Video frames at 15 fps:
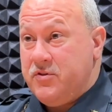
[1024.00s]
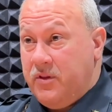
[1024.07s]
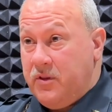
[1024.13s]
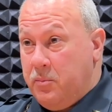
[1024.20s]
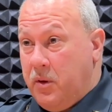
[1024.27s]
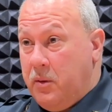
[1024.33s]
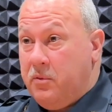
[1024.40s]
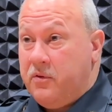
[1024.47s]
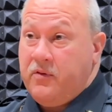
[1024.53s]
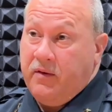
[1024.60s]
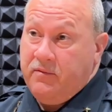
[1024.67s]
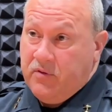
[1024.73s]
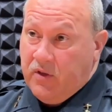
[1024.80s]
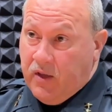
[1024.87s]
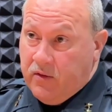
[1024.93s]
the public
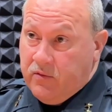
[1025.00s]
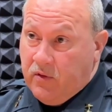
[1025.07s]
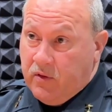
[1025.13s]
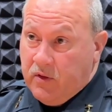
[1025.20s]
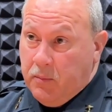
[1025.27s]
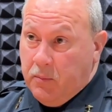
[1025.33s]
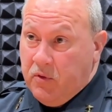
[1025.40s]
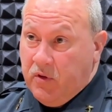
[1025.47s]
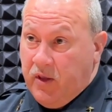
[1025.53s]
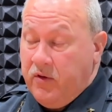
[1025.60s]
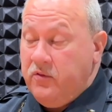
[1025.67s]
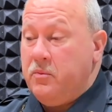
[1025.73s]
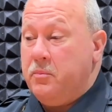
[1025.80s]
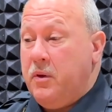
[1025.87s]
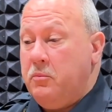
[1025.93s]
safety aides and the
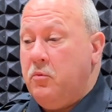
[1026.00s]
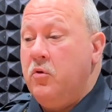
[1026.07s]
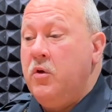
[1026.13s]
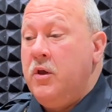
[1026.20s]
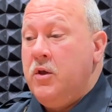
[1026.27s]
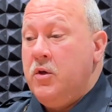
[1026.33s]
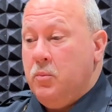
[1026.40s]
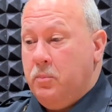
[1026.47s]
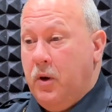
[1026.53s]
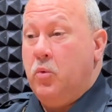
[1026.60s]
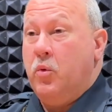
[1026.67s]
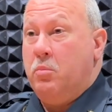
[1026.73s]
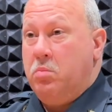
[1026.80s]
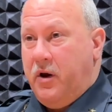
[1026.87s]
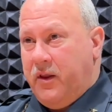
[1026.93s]
communication people, but
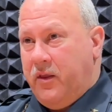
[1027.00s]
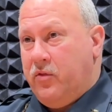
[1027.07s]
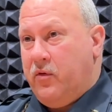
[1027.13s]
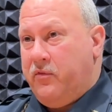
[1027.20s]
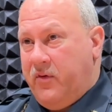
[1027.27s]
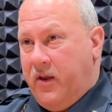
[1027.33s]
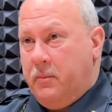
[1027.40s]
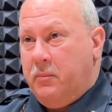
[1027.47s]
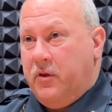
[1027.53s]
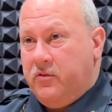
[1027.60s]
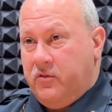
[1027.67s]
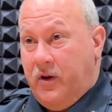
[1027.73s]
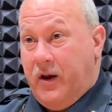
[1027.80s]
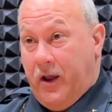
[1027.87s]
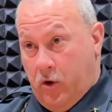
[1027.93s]
we bring in their families,
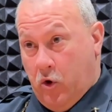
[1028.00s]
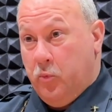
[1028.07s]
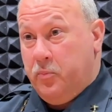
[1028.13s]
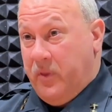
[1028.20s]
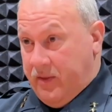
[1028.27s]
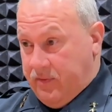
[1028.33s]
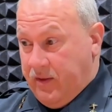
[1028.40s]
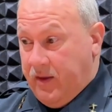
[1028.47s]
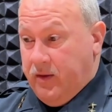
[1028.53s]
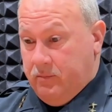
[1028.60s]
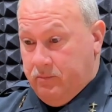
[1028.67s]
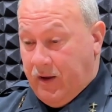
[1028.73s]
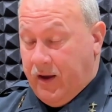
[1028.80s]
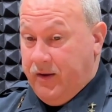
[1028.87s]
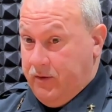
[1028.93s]
and I hope that
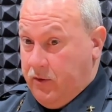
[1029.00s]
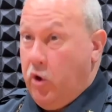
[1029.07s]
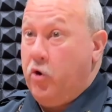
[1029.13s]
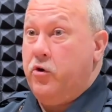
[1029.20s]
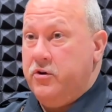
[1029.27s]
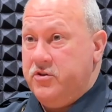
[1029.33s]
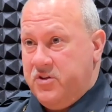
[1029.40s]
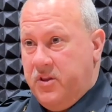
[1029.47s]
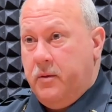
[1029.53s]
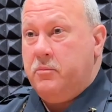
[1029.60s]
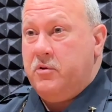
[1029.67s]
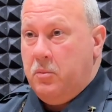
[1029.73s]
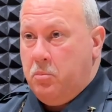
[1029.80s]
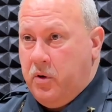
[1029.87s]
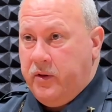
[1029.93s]
I encourage them
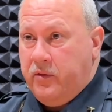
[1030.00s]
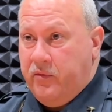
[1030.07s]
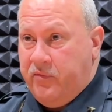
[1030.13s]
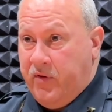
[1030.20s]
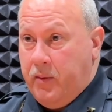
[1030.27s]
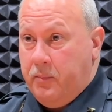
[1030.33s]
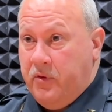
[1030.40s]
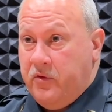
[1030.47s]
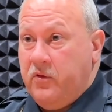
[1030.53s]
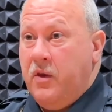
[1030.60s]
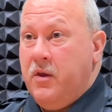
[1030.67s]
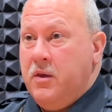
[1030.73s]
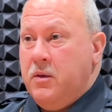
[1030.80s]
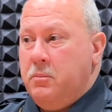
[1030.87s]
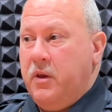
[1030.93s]
to bring their families,
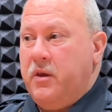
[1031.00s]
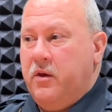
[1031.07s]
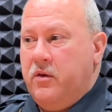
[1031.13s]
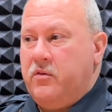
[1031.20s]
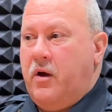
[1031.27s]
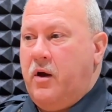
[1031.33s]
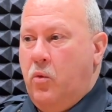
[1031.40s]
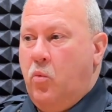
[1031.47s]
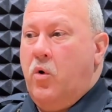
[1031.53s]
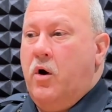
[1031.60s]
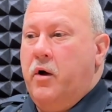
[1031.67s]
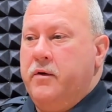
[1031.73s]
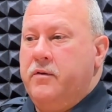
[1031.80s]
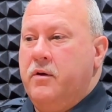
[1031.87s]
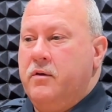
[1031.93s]
because I
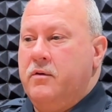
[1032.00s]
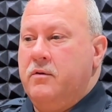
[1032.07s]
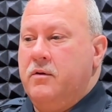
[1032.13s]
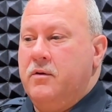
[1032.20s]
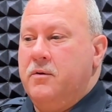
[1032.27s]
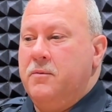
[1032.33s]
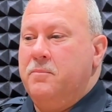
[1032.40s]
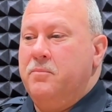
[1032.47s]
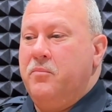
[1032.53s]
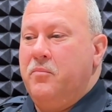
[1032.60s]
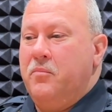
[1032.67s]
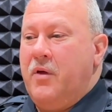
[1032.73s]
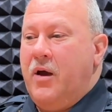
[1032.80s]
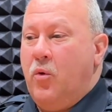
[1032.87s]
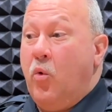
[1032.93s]
want
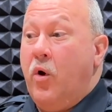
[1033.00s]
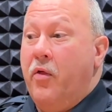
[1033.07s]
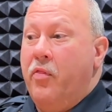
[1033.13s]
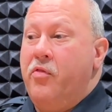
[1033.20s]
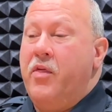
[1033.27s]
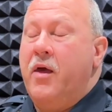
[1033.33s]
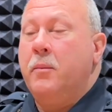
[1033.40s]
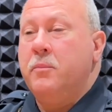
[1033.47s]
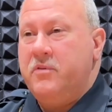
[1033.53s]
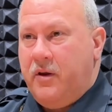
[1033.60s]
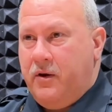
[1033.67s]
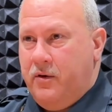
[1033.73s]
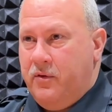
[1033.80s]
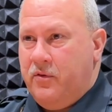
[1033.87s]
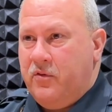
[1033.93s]
them to
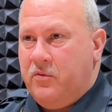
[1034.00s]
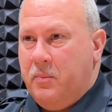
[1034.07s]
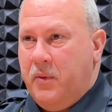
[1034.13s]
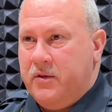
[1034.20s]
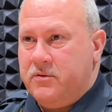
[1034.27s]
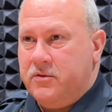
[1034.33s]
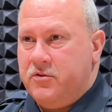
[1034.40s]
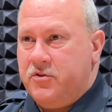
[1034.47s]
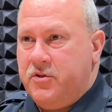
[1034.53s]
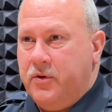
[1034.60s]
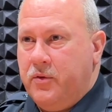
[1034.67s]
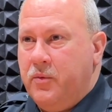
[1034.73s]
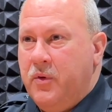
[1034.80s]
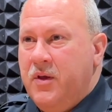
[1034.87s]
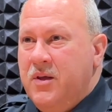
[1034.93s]
hear this message
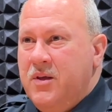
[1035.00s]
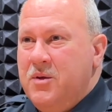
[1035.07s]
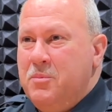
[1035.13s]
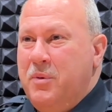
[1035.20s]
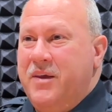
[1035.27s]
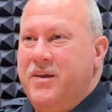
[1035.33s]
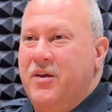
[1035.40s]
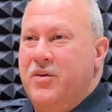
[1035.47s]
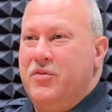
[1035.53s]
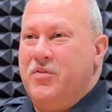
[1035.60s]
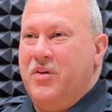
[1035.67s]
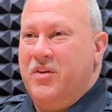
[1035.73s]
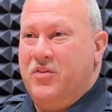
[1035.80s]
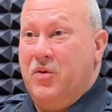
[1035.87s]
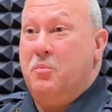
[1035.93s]
too, because
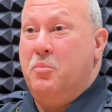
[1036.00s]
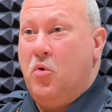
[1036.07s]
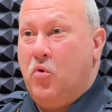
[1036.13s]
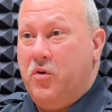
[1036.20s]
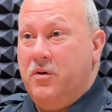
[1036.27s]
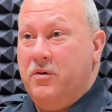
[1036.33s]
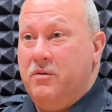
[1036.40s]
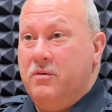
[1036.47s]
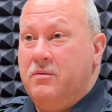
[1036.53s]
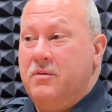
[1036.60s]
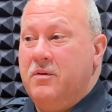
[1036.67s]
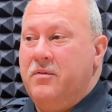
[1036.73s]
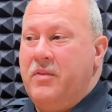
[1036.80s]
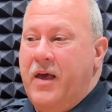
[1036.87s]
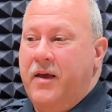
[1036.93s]
it's important
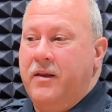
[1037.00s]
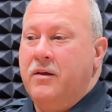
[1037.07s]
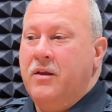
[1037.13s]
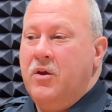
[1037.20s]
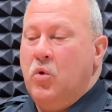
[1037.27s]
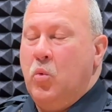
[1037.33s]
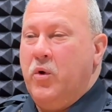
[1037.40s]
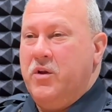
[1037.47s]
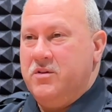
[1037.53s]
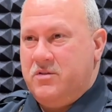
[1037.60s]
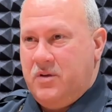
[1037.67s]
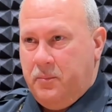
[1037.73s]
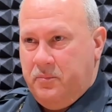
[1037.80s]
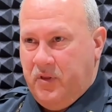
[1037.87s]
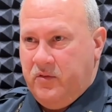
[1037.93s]
that when
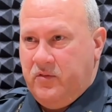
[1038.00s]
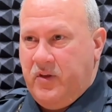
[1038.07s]
something's